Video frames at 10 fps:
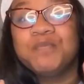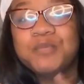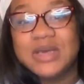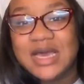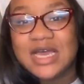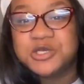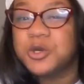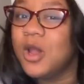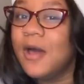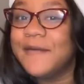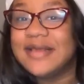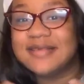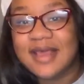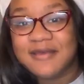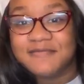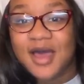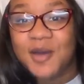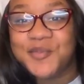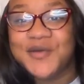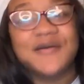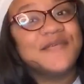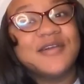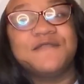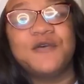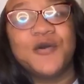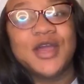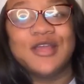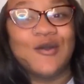because you'll always save up for it.